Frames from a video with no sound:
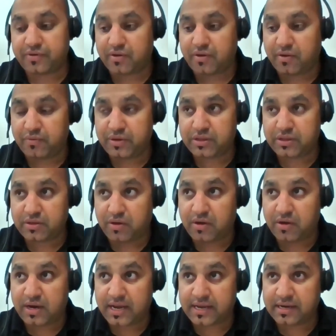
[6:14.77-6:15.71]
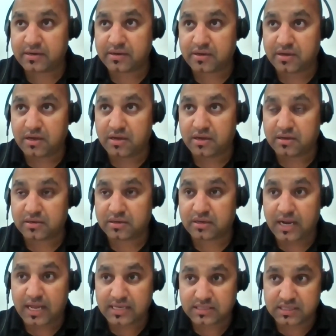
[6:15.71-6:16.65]
with online
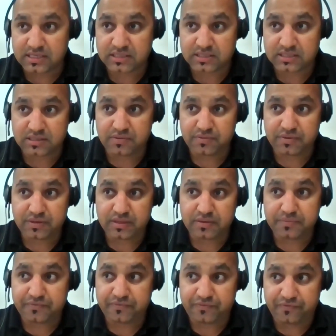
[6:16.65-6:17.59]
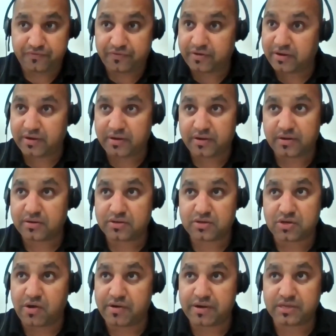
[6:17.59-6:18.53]
classes for
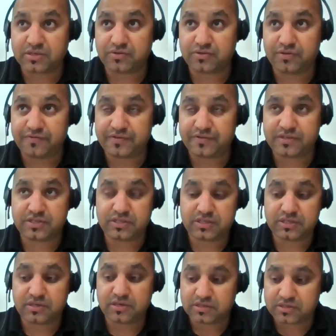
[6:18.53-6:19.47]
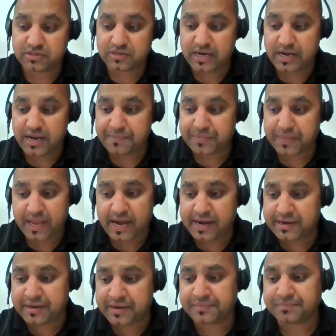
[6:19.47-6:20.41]
Torrens University Australia,
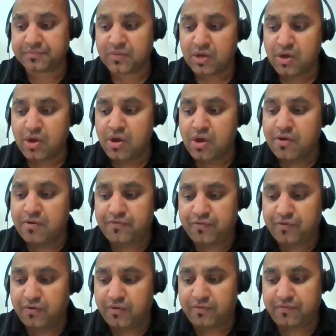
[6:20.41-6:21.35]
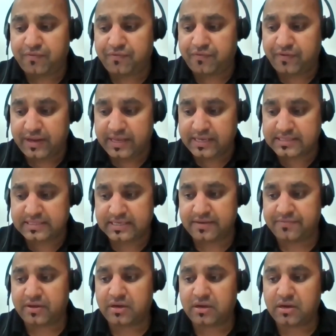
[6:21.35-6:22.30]
and full
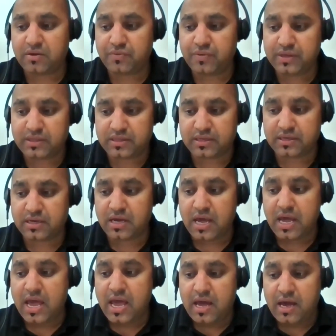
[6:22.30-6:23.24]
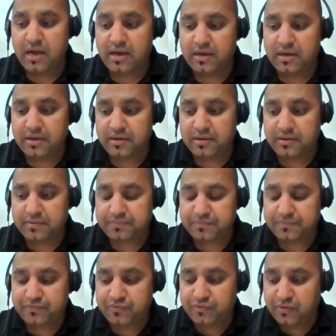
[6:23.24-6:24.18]
flexible with
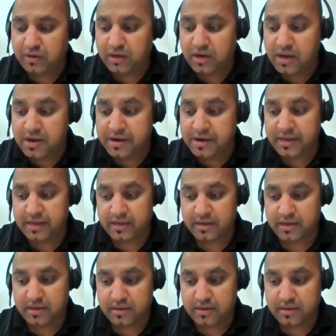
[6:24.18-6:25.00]
full learning